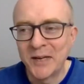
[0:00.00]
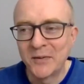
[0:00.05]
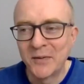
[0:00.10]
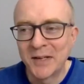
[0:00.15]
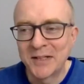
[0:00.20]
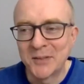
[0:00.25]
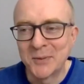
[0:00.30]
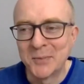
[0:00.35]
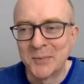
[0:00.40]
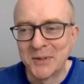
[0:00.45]

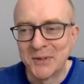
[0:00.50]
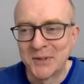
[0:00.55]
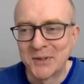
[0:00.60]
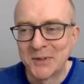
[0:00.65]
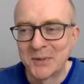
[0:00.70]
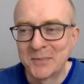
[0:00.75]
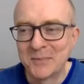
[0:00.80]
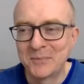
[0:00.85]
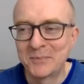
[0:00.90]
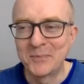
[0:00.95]

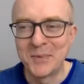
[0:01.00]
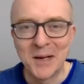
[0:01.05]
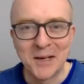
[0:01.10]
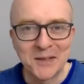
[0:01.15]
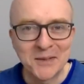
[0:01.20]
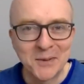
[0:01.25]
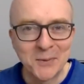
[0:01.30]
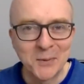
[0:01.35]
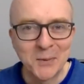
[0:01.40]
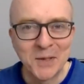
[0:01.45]
recipes,
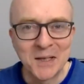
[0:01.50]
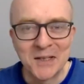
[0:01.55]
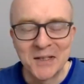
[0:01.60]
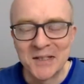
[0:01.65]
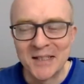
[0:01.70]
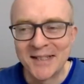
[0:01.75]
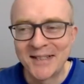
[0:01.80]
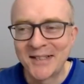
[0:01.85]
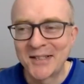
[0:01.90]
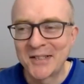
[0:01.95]
but we can
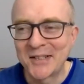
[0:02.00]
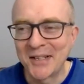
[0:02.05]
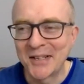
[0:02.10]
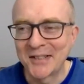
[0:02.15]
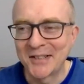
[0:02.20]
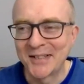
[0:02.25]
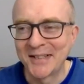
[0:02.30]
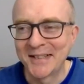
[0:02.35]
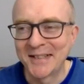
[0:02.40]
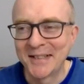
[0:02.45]

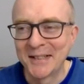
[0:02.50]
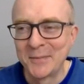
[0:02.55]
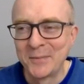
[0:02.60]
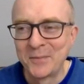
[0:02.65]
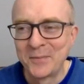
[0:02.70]
discuss it.